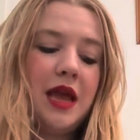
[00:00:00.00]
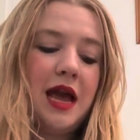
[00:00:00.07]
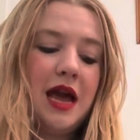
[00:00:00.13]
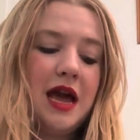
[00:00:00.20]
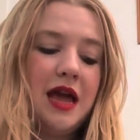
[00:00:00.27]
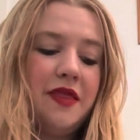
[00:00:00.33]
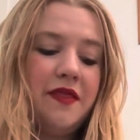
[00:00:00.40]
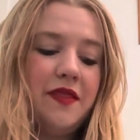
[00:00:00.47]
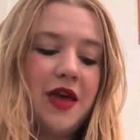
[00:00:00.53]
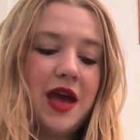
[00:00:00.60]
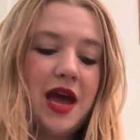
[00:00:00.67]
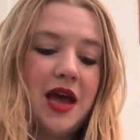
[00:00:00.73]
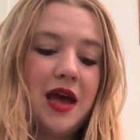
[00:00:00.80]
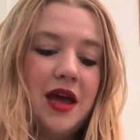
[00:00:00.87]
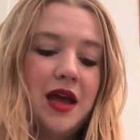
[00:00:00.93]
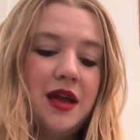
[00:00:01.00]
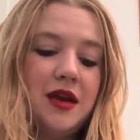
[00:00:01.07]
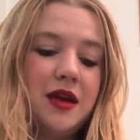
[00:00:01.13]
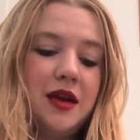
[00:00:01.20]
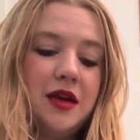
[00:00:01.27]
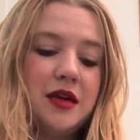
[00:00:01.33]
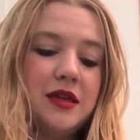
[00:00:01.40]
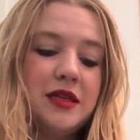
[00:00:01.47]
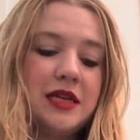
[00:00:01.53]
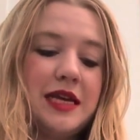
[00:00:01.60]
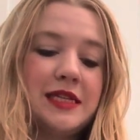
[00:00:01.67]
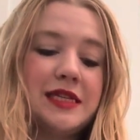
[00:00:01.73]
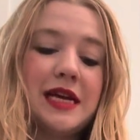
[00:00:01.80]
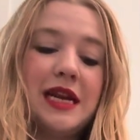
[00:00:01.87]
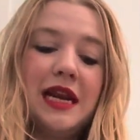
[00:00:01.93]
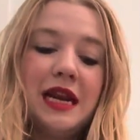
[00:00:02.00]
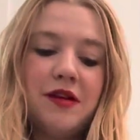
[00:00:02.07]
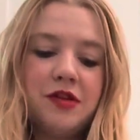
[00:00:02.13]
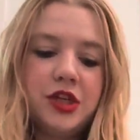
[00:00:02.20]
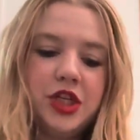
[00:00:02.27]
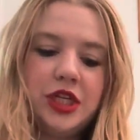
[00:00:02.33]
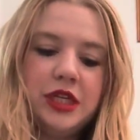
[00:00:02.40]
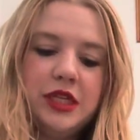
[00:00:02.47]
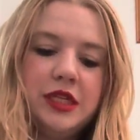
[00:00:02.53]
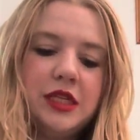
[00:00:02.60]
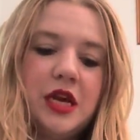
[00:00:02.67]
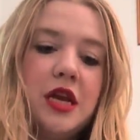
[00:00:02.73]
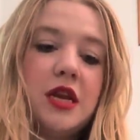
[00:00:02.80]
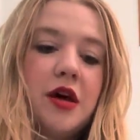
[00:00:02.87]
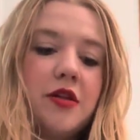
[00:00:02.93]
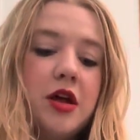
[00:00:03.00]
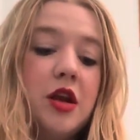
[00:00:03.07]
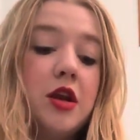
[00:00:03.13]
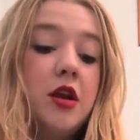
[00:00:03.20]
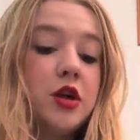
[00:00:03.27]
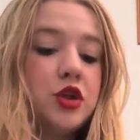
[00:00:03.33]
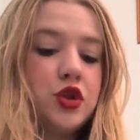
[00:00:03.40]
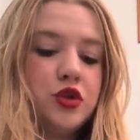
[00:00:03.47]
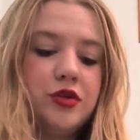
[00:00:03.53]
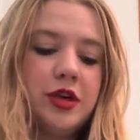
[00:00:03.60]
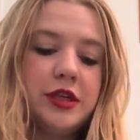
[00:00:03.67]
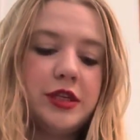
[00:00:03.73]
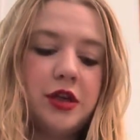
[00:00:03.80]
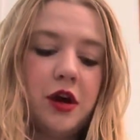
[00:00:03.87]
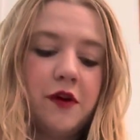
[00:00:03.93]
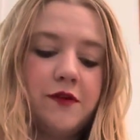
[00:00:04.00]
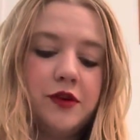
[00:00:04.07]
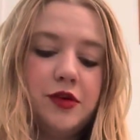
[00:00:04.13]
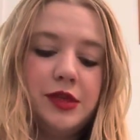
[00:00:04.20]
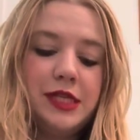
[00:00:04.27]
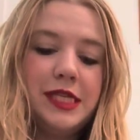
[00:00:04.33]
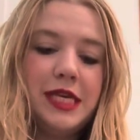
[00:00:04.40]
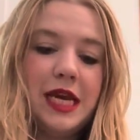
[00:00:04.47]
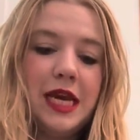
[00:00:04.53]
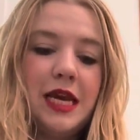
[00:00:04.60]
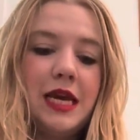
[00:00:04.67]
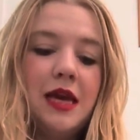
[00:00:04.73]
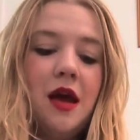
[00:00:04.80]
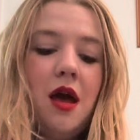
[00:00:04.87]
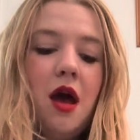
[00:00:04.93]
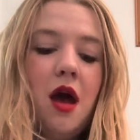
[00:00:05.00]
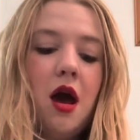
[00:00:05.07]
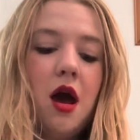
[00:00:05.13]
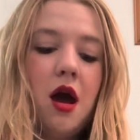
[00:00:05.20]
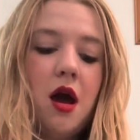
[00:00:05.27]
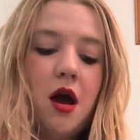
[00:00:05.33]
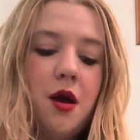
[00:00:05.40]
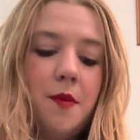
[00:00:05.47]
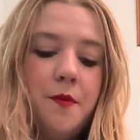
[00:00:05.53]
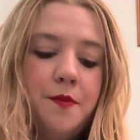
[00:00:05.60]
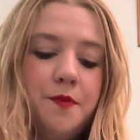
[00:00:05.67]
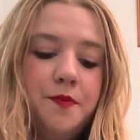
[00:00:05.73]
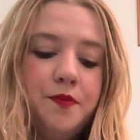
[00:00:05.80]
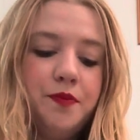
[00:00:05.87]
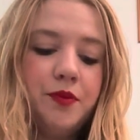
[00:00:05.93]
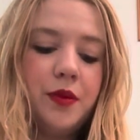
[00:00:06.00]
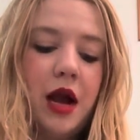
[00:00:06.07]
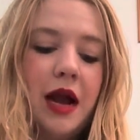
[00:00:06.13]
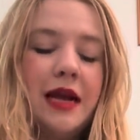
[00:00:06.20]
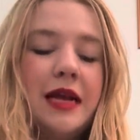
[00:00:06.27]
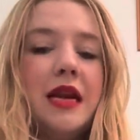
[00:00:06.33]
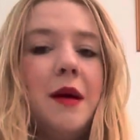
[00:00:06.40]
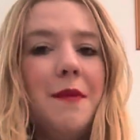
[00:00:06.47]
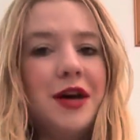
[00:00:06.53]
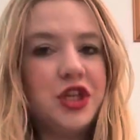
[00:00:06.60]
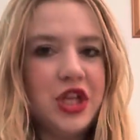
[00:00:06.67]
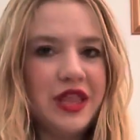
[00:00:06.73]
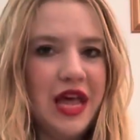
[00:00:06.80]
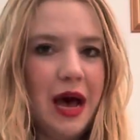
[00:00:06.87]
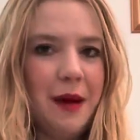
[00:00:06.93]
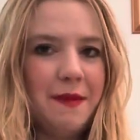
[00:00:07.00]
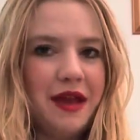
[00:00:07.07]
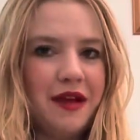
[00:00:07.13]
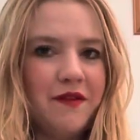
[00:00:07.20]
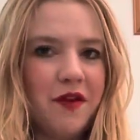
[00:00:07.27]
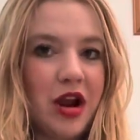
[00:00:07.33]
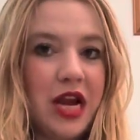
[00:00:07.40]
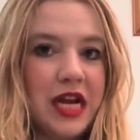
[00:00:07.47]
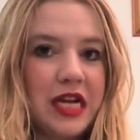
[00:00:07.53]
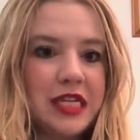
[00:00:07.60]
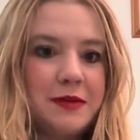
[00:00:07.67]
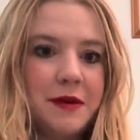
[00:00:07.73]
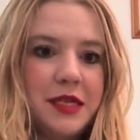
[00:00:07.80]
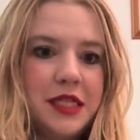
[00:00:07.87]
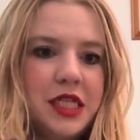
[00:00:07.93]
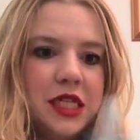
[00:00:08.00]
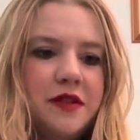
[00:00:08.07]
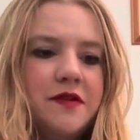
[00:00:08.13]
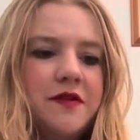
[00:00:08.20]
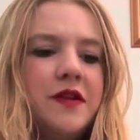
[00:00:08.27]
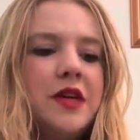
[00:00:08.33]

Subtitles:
then there's Claridges, another luxurious afternoon tea. I can imagine that being very expensive.